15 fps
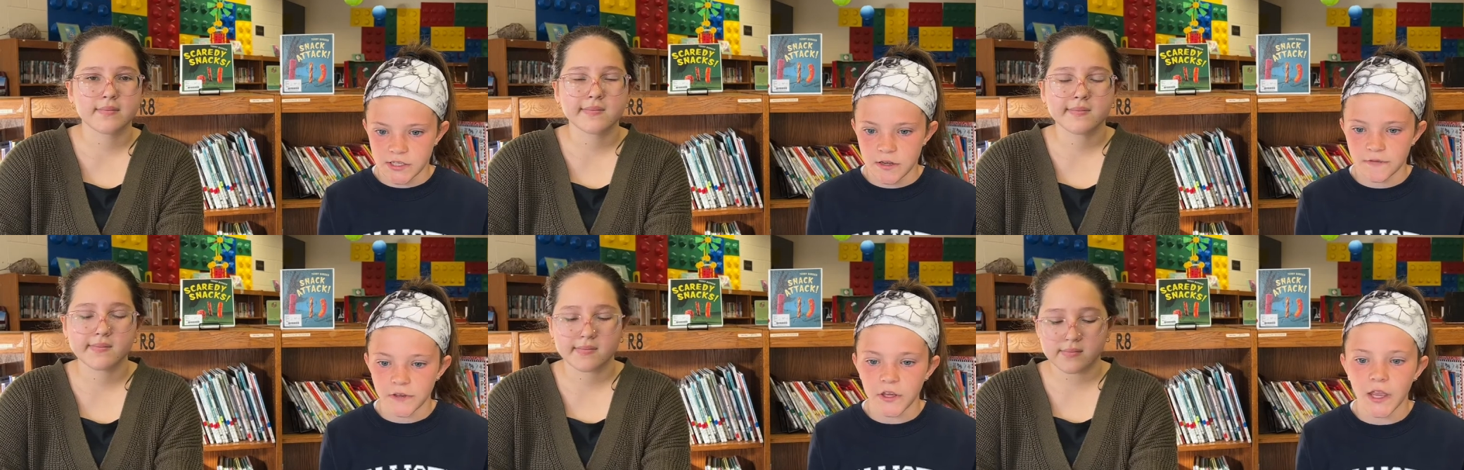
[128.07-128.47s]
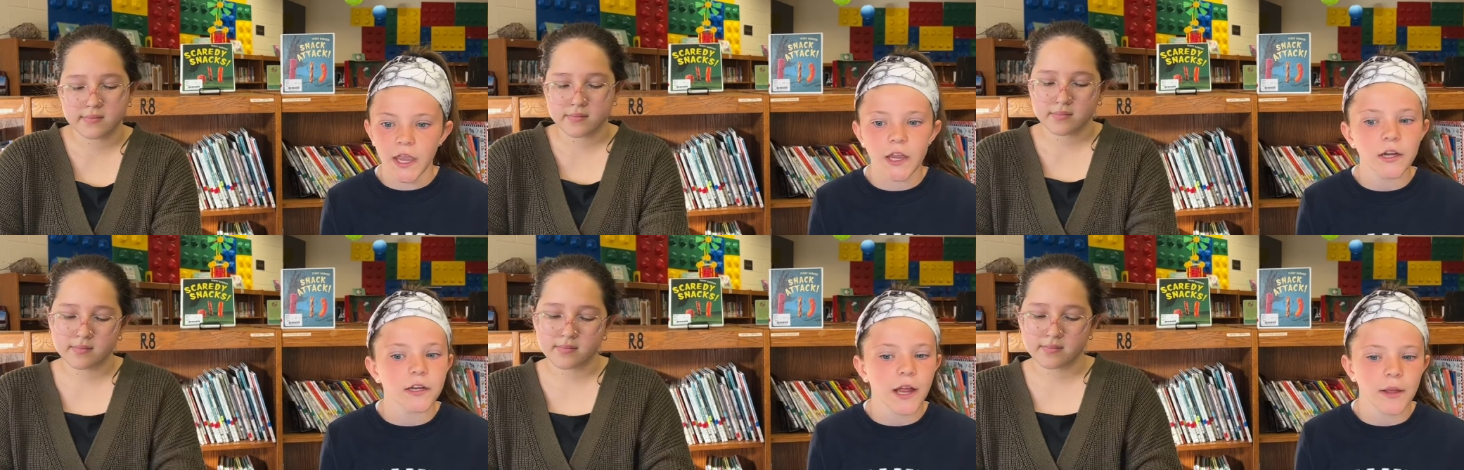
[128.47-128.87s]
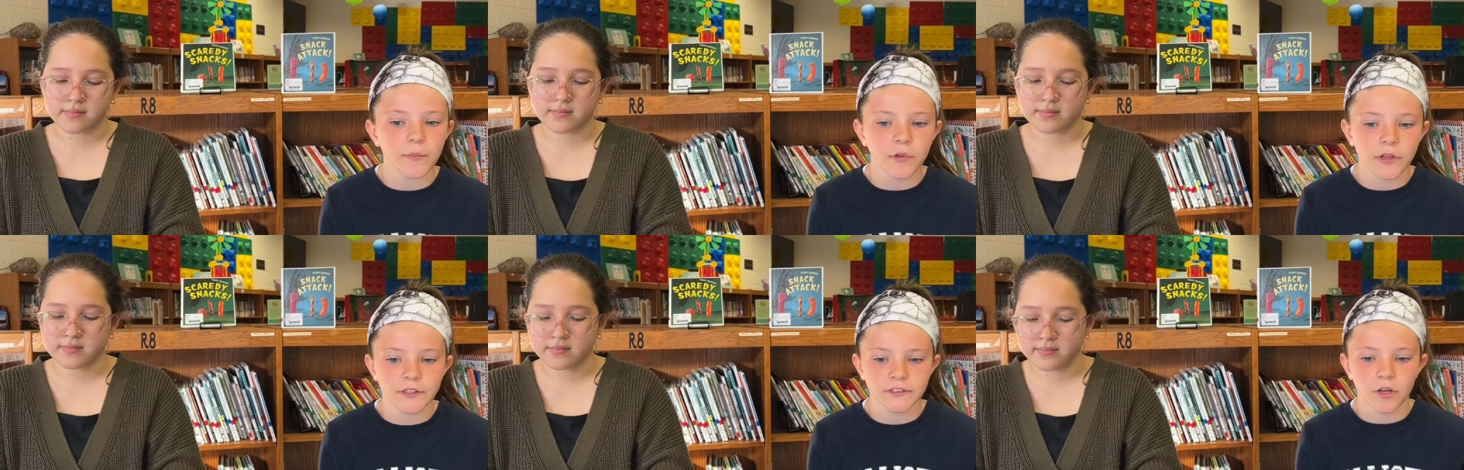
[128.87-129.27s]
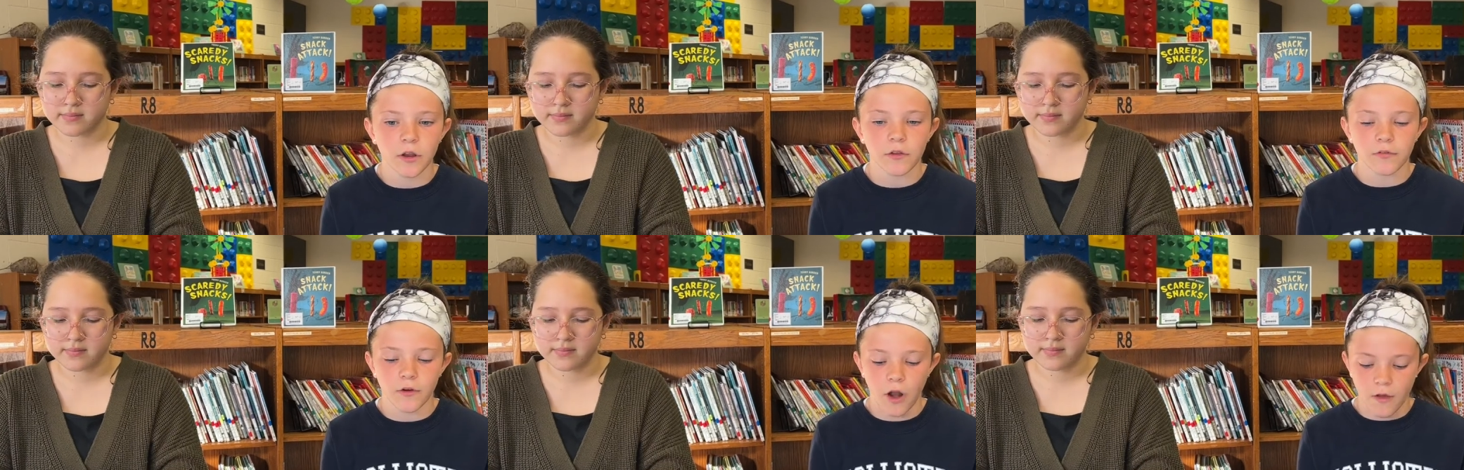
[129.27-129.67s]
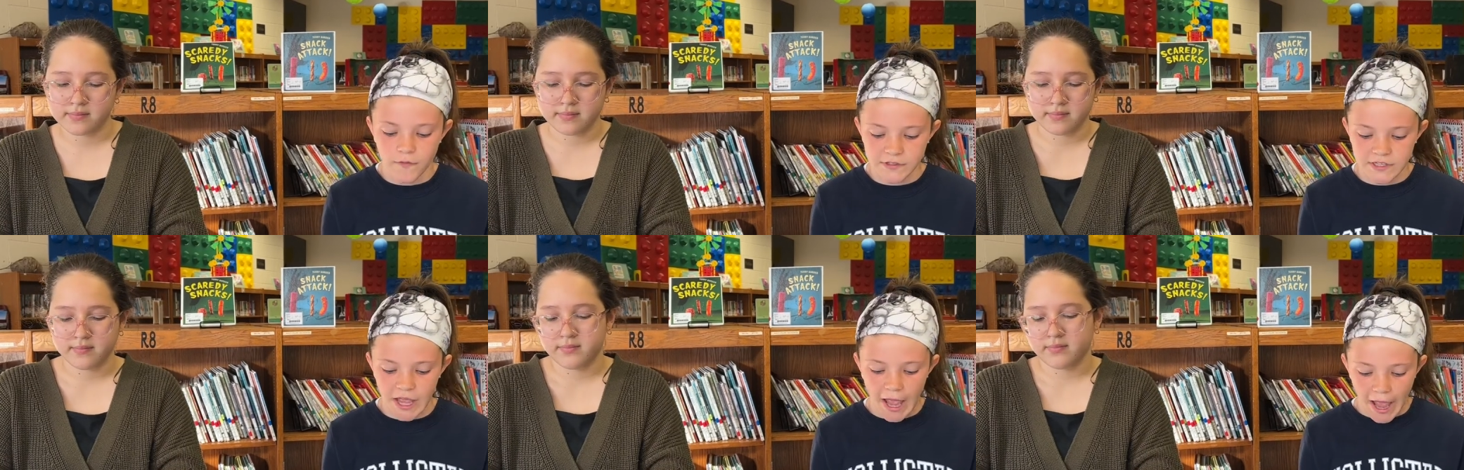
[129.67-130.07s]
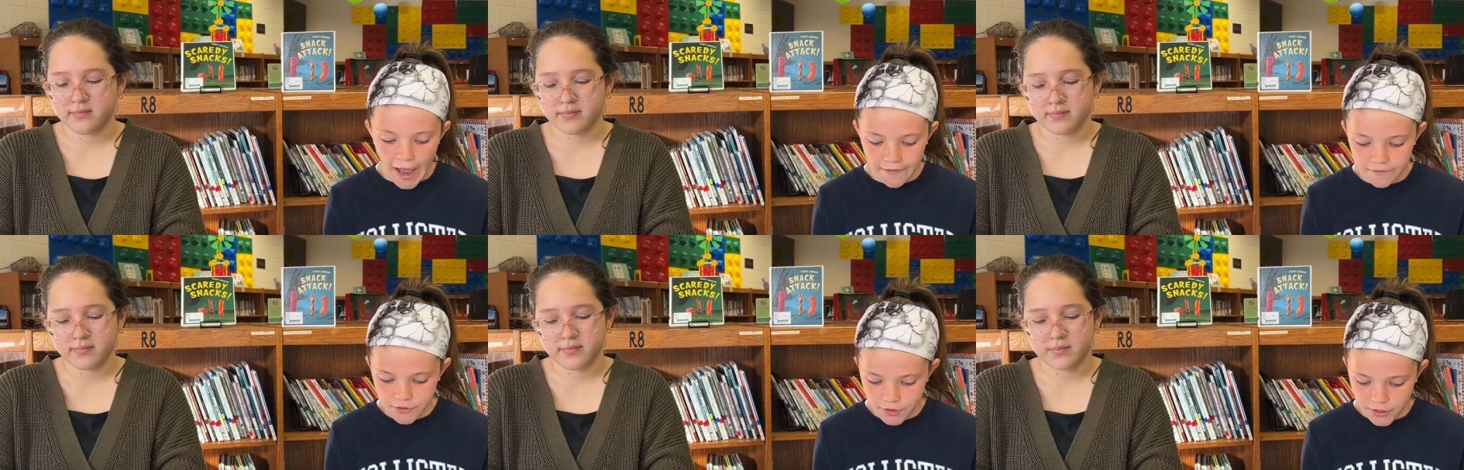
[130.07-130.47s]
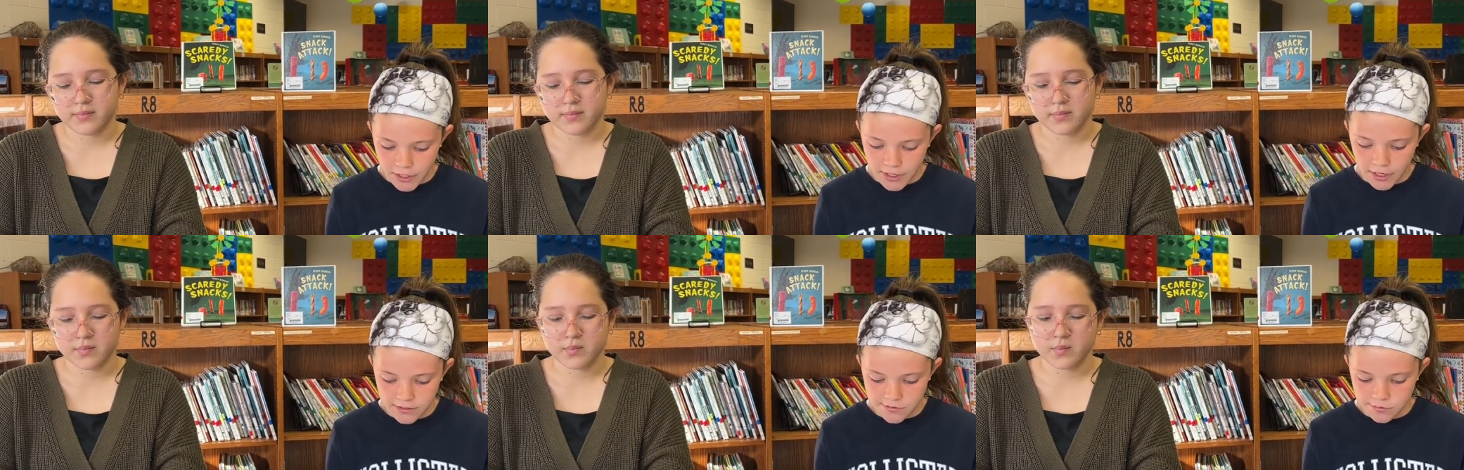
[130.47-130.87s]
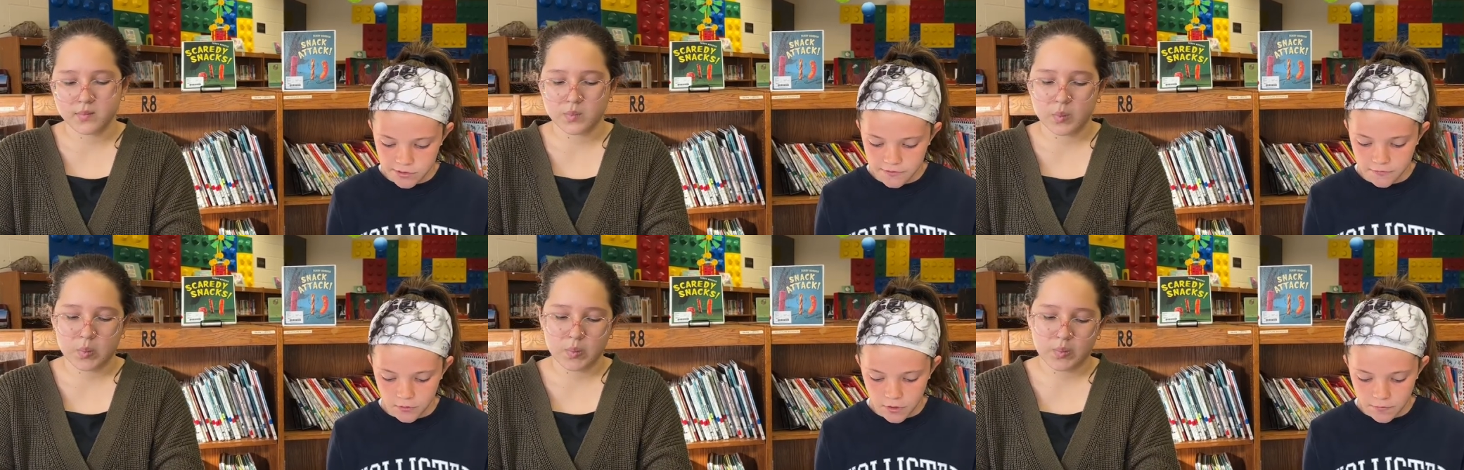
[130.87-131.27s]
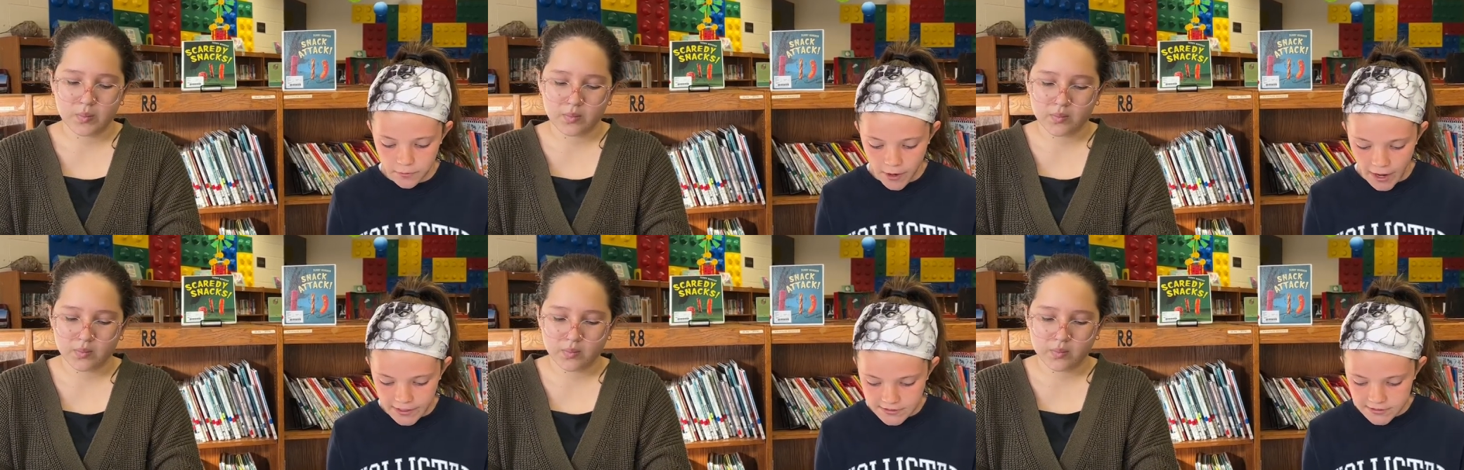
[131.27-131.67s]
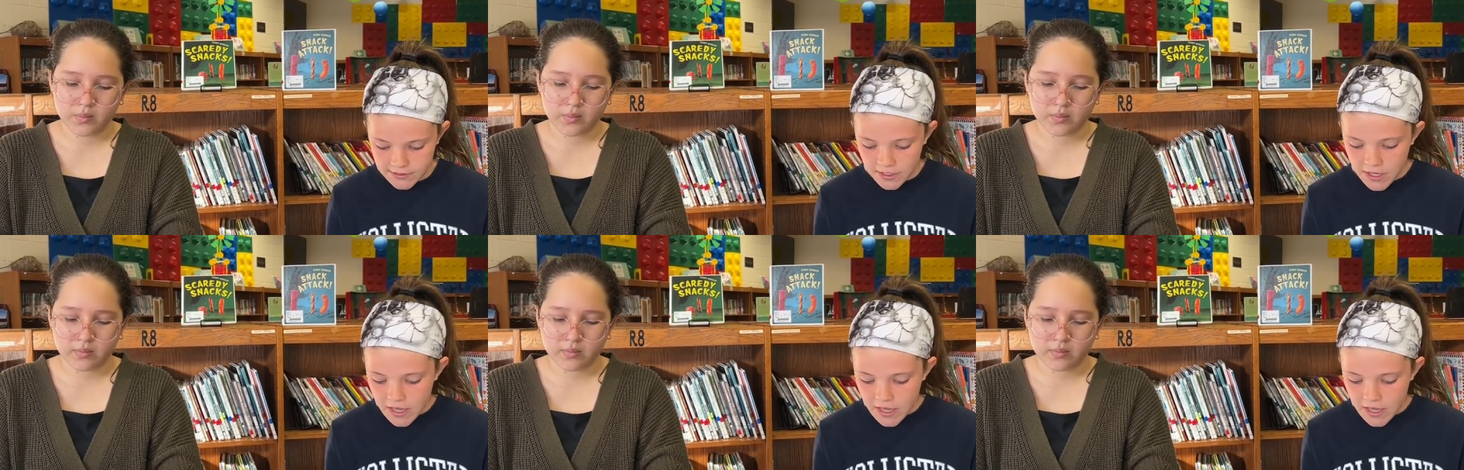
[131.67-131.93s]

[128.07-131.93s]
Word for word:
Speaker 1: If you hear your name, please go to the front office after announcements for a prize.